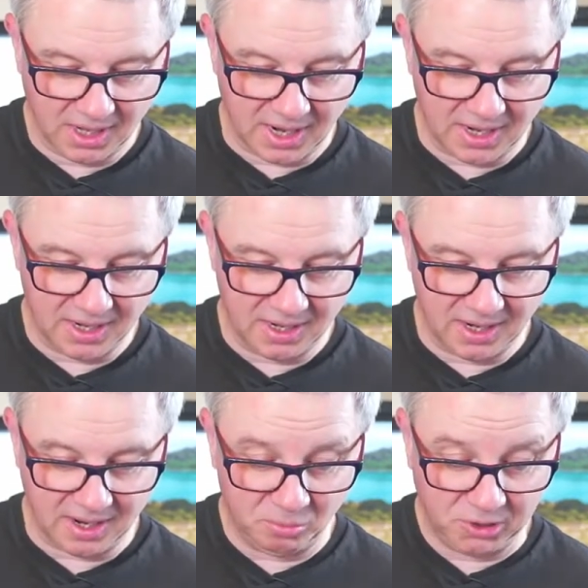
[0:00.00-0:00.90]
And
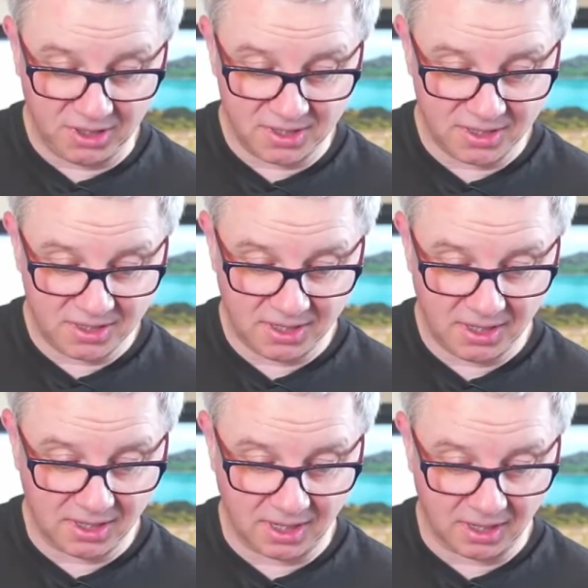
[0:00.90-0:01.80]
I'm pleased to
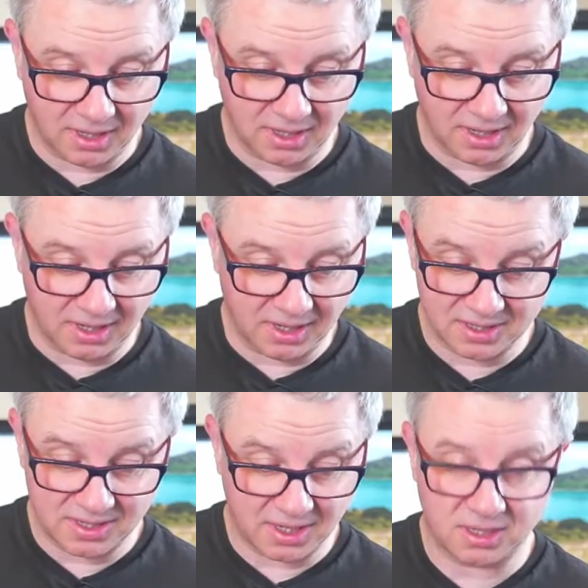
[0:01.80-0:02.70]
say that it
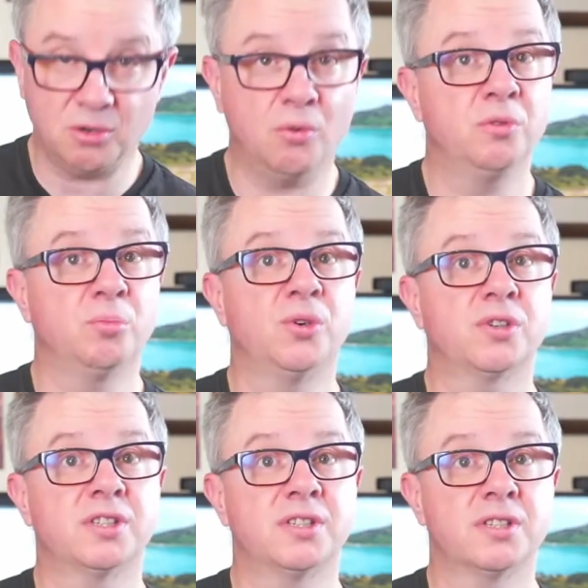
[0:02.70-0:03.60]
has ticked all the
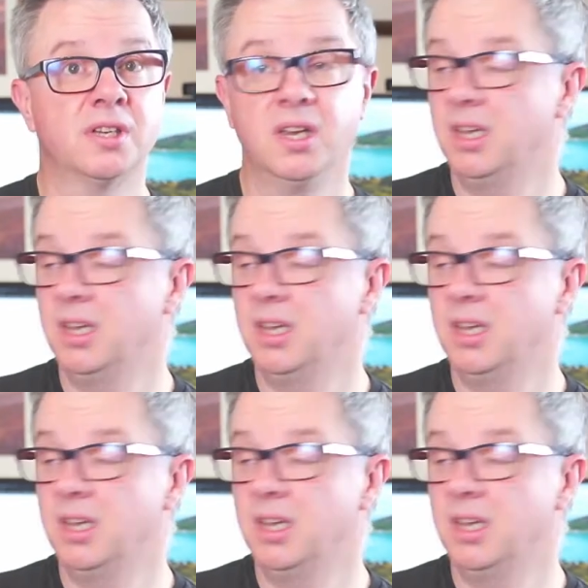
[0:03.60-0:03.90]
boxes.